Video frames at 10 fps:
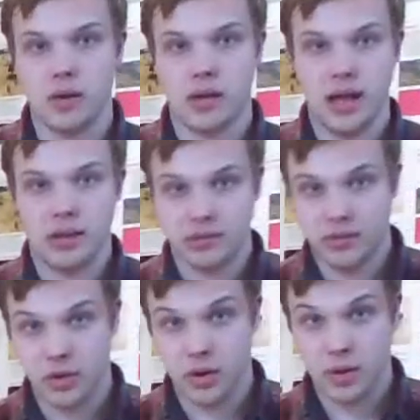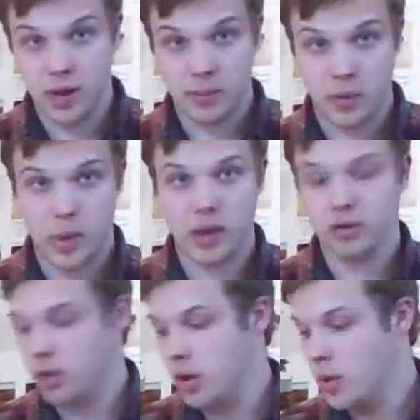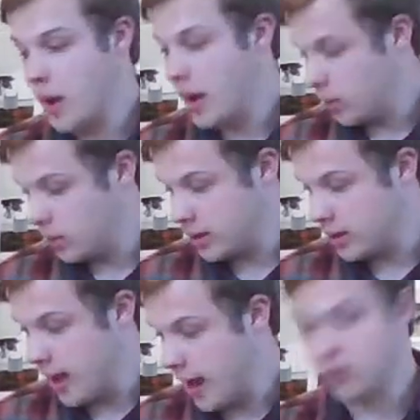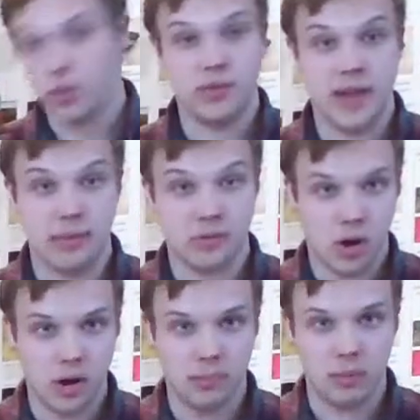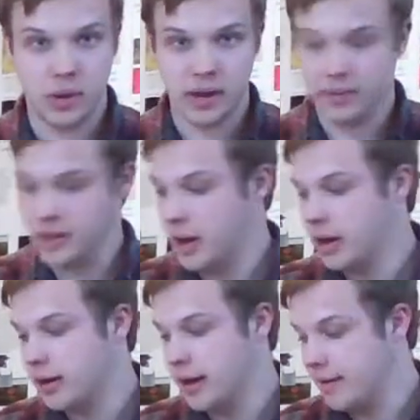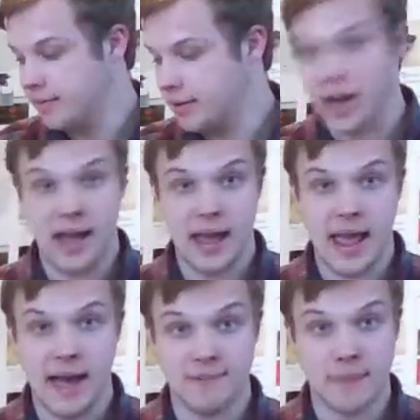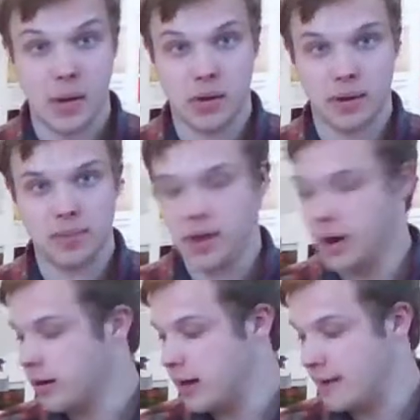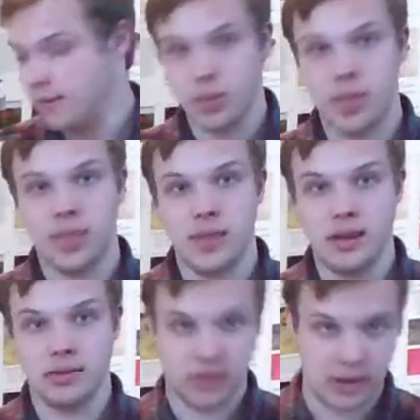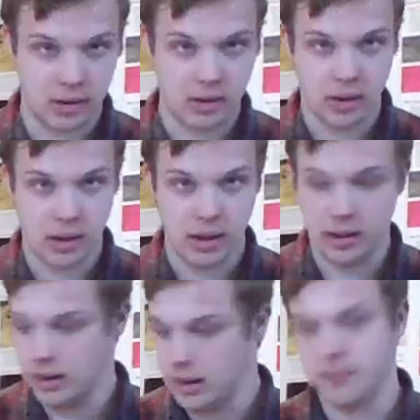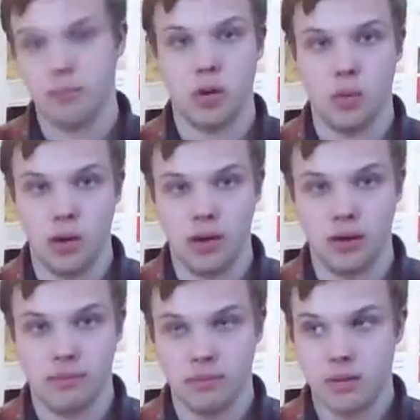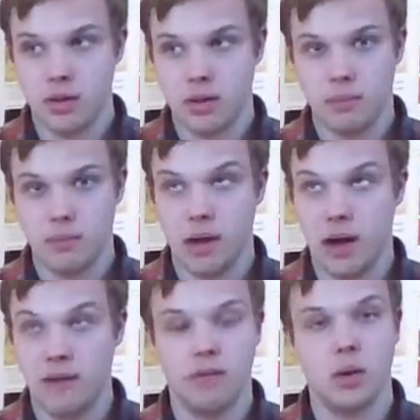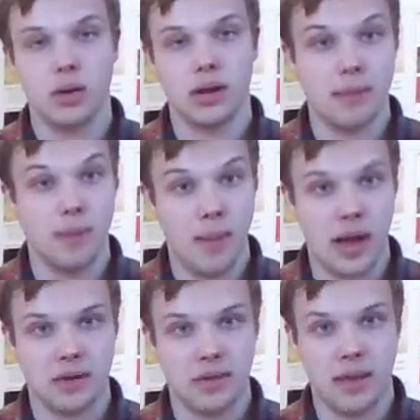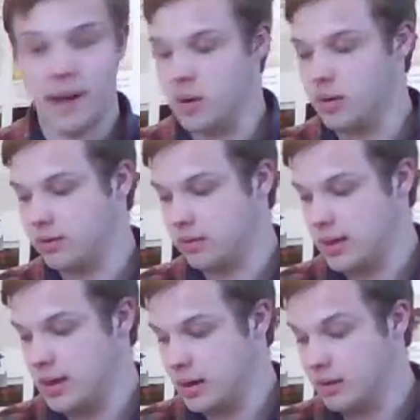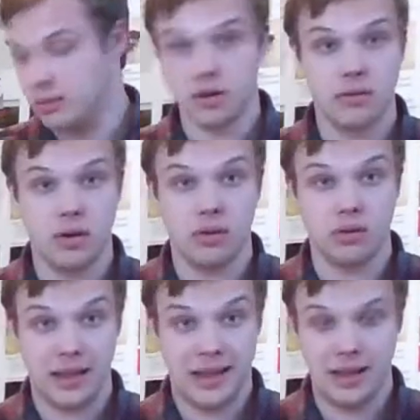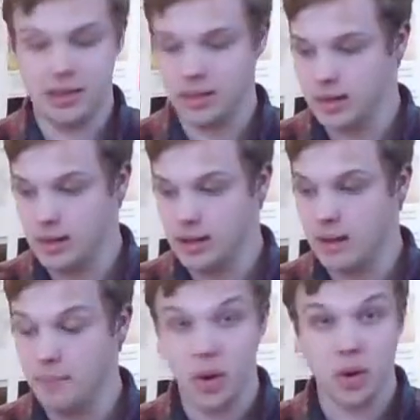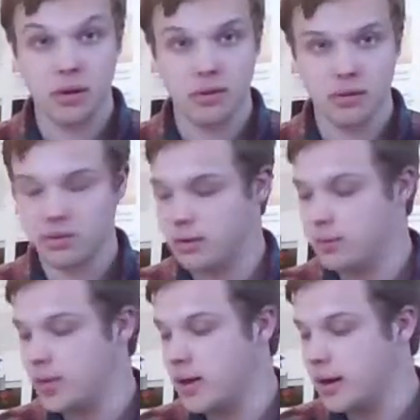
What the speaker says: Okay, so now I'm going to show you how the actual flaps are deployed on the aircraft. I have powered up the aircraft with the standard 11.1 volt LiPo battery that powers the servos and the motor associated with the